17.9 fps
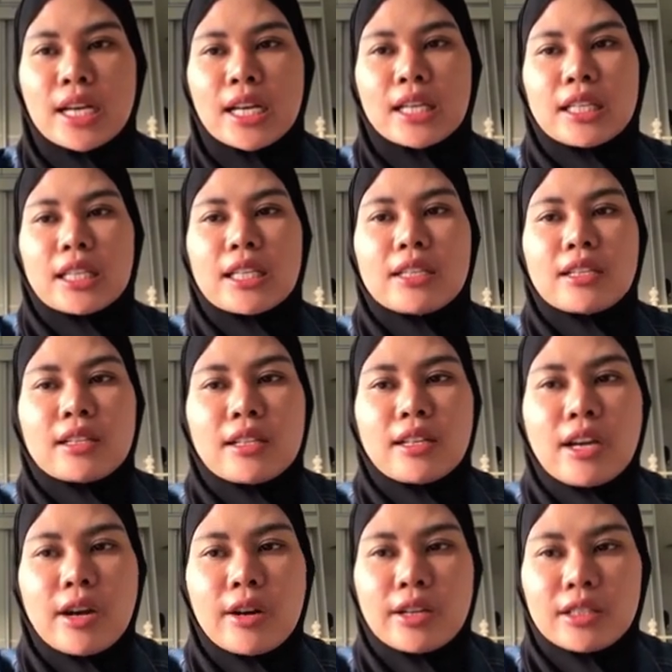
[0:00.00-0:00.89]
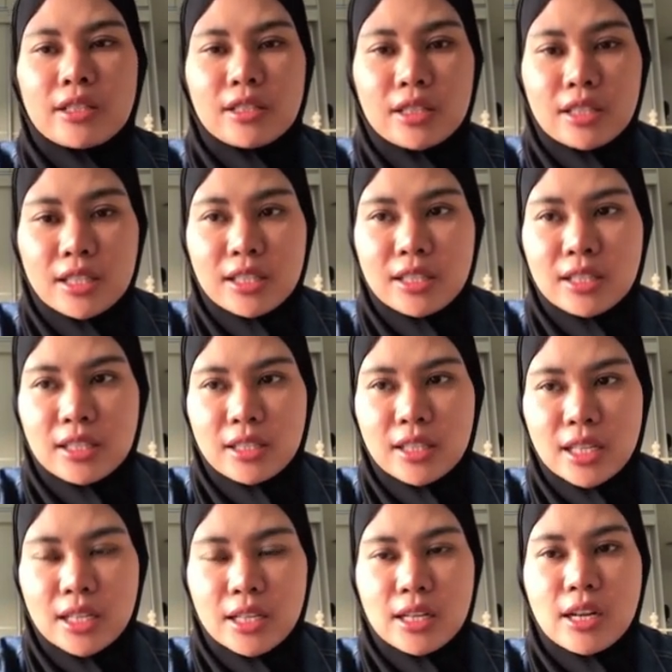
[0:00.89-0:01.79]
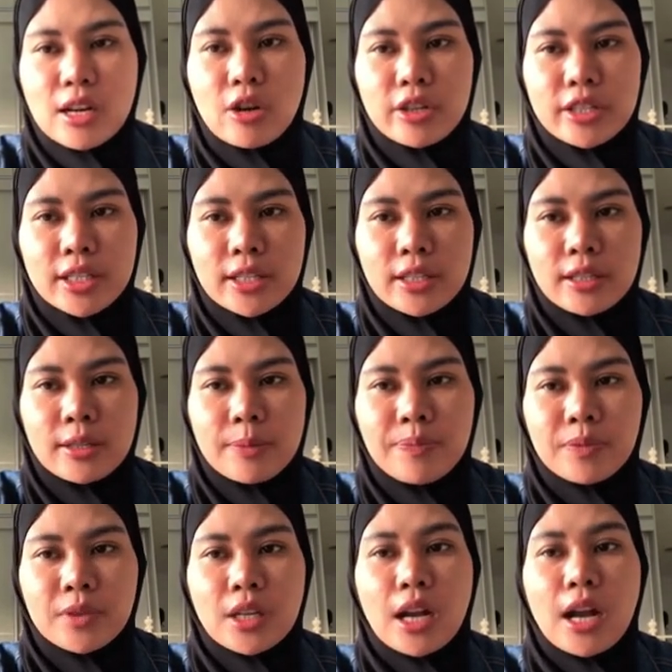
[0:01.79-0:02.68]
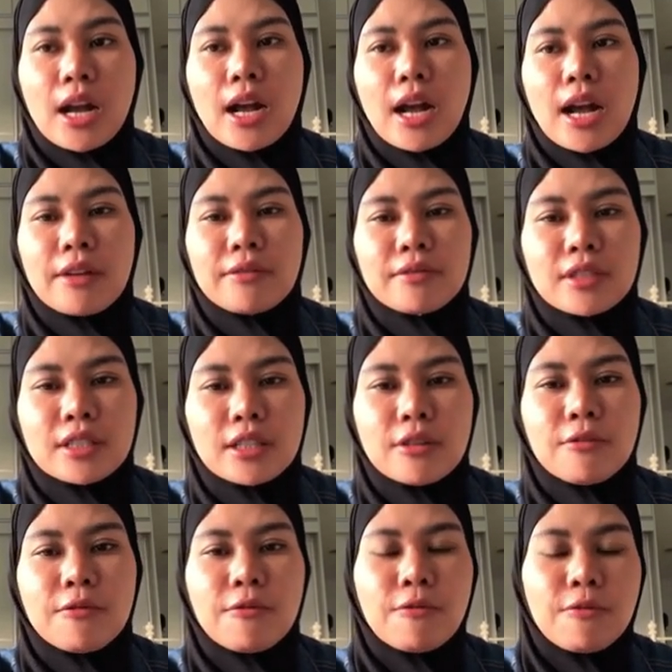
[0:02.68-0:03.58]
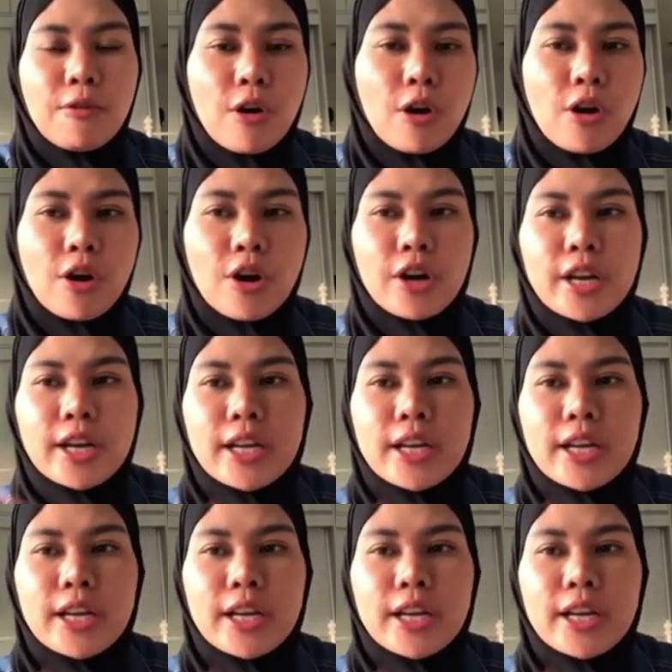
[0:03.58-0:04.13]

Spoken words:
its characteristic odor. After 4